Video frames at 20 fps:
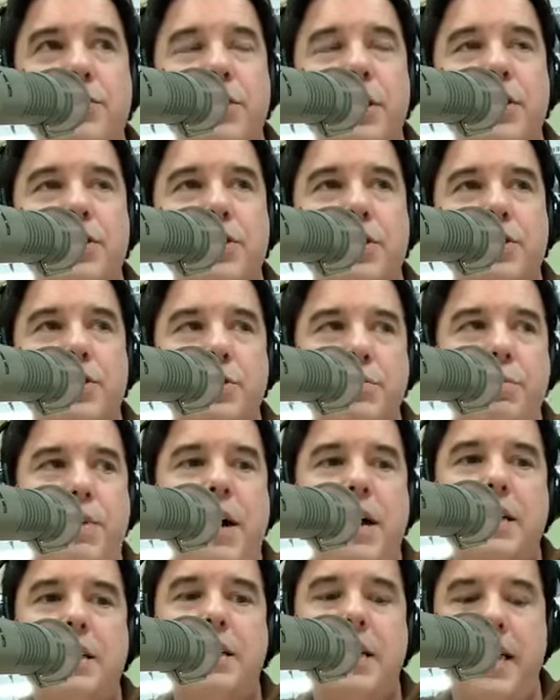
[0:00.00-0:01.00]
who does the
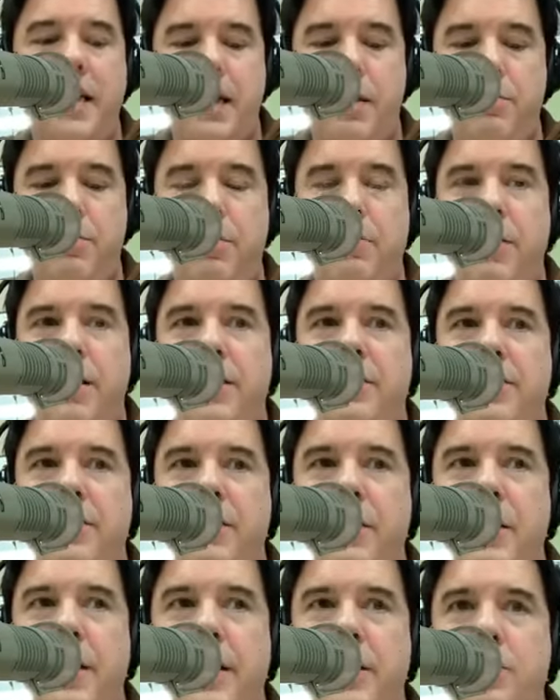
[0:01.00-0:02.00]
jukebox, and we're ready for
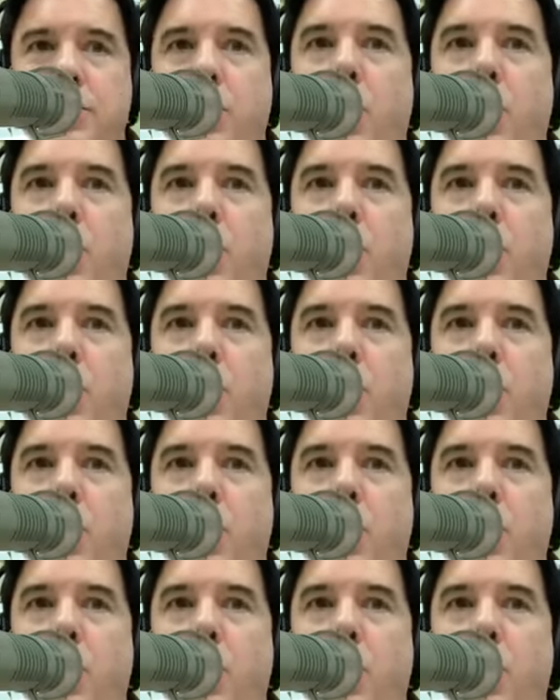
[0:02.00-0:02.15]
the next